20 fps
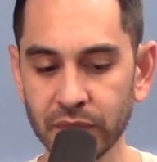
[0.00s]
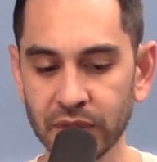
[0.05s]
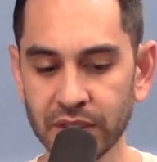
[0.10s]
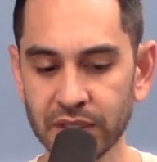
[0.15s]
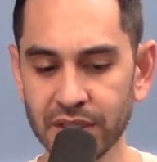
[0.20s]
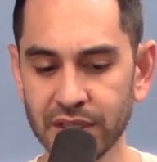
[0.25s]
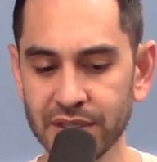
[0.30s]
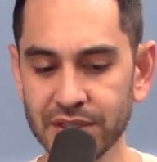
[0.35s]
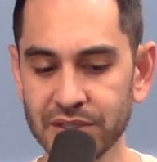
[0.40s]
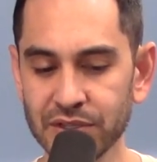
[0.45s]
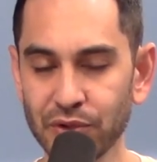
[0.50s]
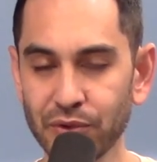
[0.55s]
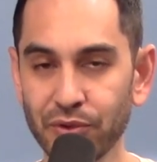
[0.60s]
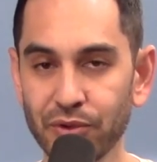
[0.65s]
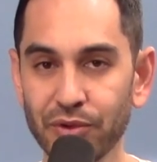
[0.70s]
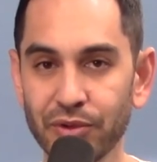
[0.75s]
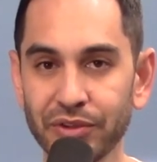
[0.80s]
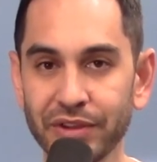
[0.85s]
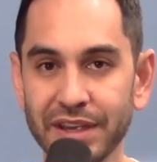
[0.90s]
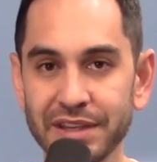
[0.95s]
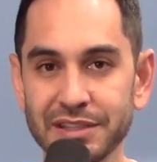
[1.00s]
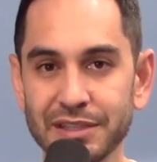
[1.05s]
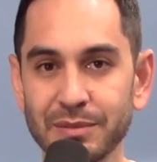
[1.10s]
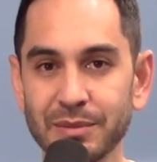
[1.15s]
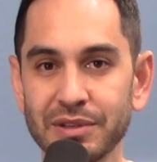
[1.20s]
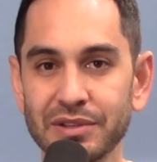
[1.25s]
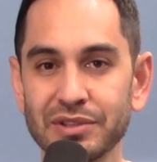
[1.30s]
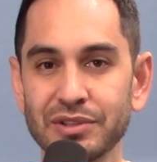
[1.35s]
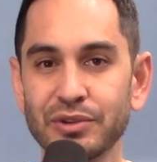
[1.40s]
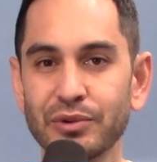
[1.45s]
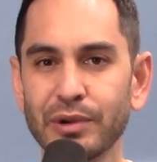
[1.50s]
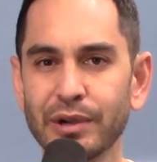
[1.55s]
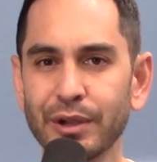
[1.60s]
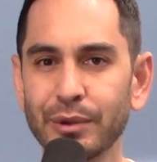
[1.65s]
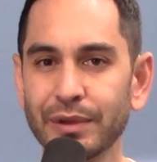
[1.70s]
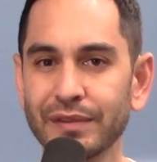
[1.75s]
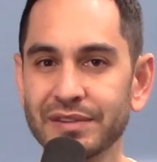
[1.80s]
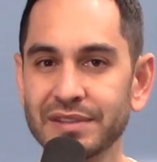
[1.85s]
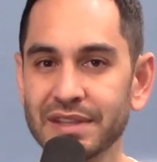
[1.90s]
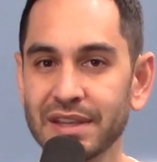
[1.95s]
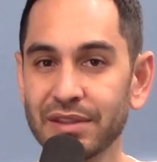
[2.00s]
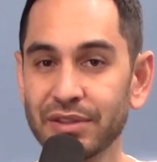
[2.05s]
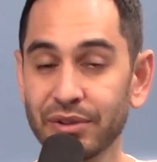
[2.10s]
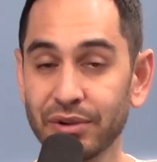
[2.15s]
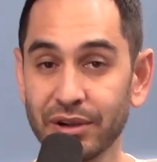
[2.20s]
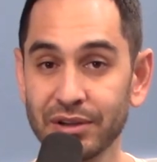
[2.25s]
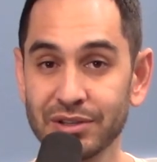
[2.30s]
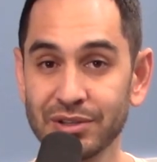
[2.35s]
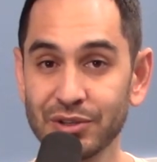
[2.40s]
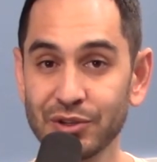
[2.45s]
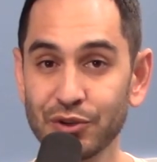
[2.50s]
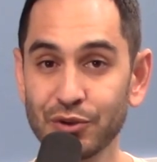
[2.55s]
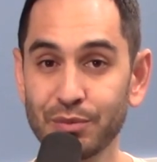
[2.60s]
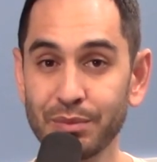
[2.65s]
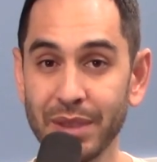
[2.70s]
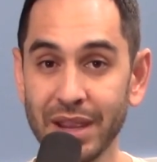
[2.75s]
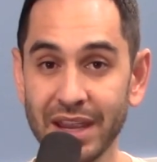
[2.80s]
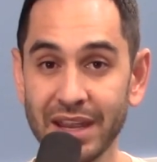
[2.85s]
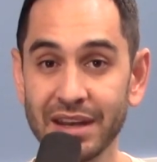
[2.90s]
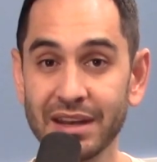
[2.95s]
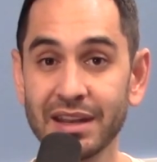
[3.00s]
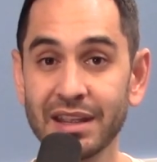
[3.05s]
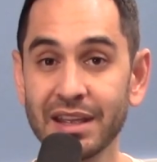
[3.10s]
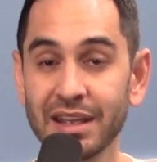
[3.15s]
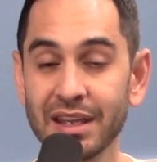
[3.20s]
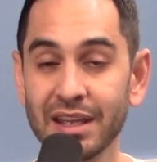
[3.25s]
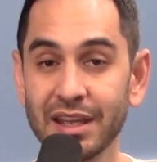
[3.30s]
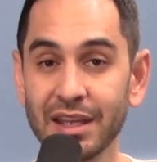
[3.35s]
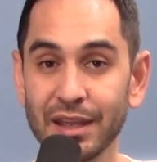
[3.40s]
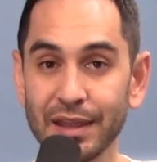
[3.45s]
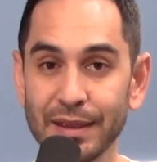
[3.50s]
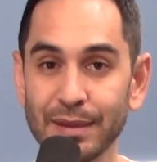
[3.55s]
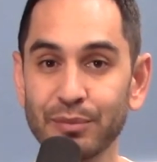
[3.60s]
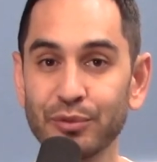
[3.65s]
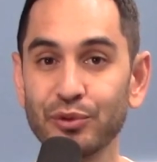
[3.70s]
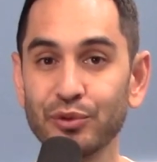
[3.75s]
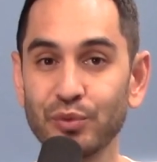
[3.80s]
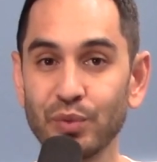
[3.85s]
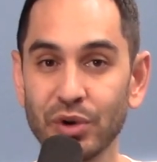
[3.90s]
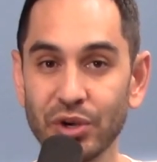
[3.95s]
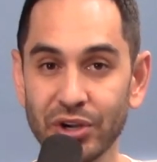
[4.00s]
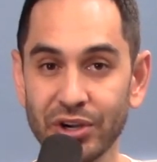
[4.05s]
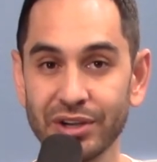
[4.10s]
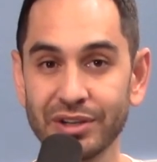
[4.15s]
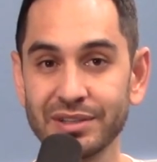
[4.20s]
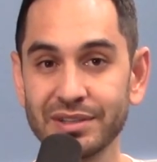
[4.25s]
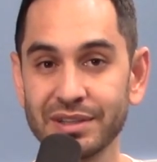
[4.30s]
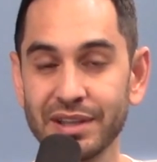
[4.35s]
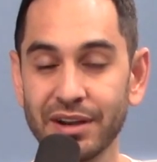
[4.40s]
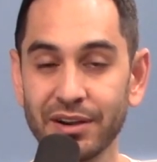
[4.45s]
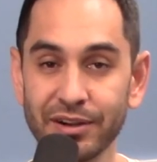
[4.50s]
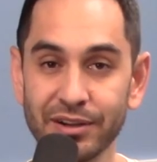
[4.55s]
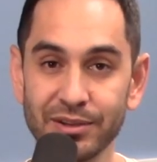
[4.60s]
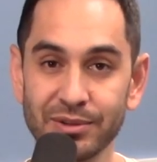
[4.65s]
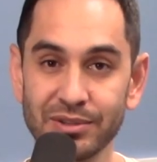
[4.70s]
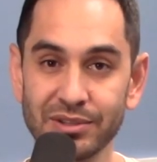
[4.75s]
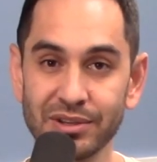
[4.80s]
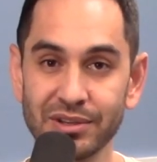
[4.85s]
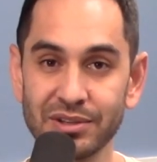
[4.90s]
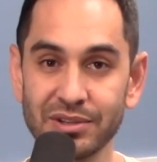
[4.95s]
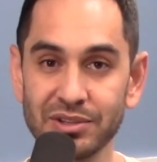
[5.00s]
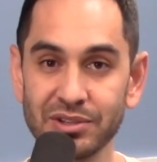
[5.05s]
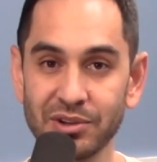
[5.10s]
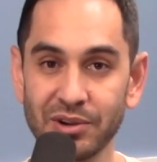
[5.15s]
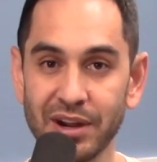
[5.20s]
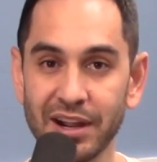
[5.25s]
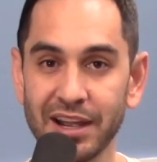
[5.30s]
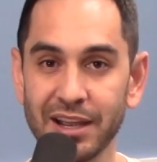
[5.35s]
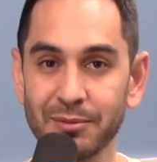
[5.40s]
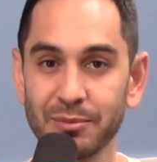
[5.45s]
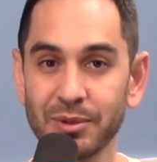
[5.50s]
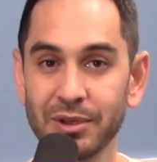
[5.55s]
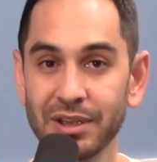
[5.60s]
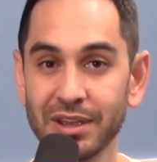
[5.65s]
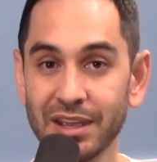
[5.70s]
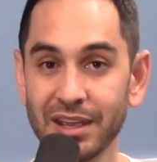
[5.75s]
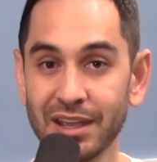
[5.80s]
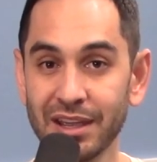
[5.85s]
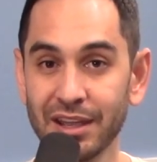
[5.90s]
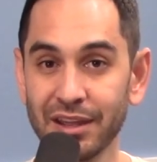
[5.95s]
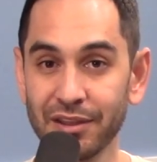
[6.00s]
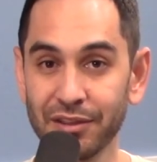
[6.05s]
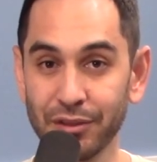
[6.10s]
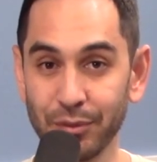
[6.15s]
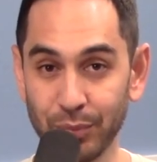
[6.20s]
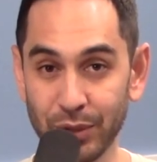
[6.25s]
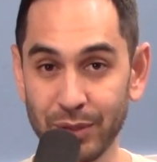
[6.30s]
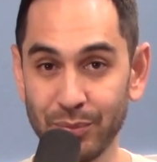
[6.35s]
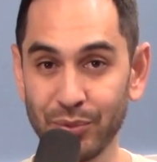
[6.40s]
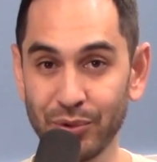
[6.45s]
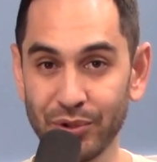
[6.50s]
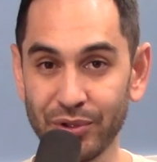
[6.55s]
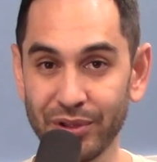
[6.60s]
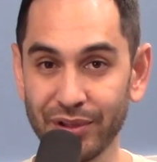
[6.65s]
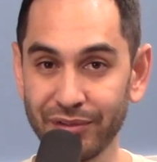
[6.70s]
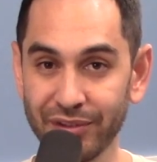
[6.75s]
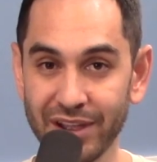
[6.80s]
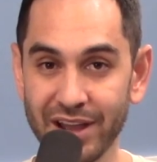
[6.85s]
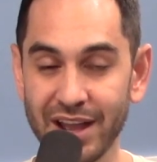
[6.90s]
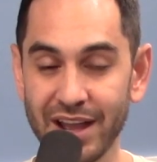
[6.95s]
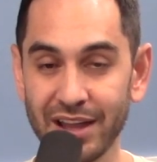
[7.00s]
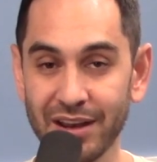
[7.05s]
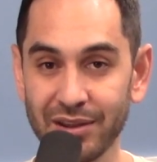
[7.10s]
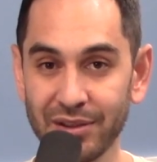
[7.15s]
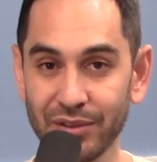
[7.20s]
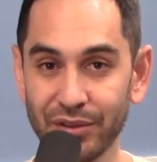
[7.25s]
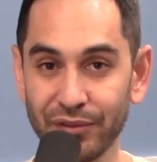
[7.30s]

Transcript: this whole Old Testament story, we've seen there are two main Hebrew words that are used to describe the people of God.